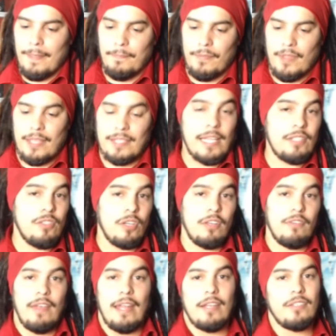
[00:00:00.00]
is I took
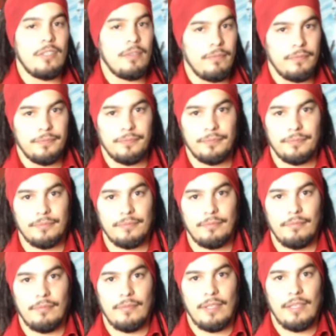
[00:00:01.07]
advantage of.
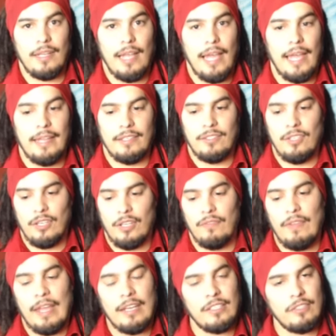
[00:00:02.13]
I took
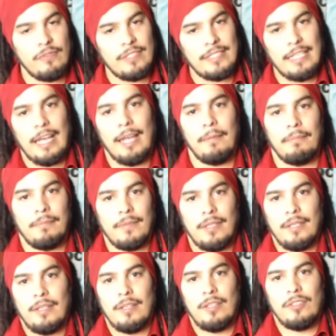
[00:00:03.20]
advantage of his time.
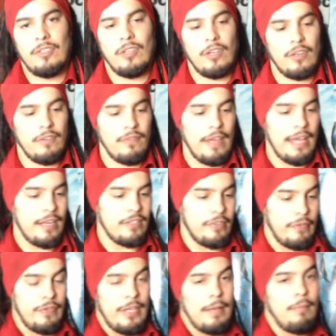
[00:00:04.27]
I took advantage
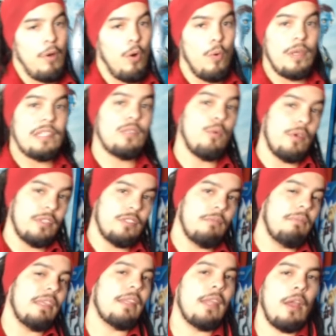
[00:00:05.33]
of him always going to
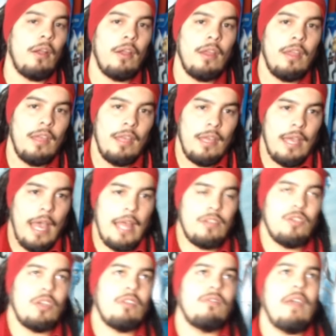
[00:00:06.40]
be there. I
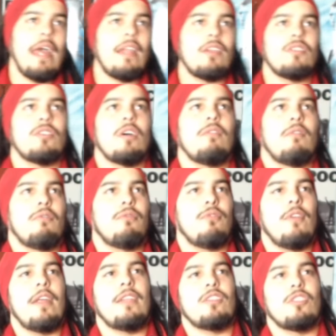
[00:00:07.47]
took advantage of a
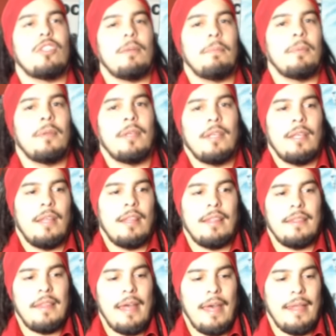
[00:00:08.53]
friendship
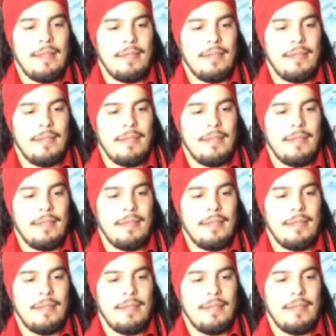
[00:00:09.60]
that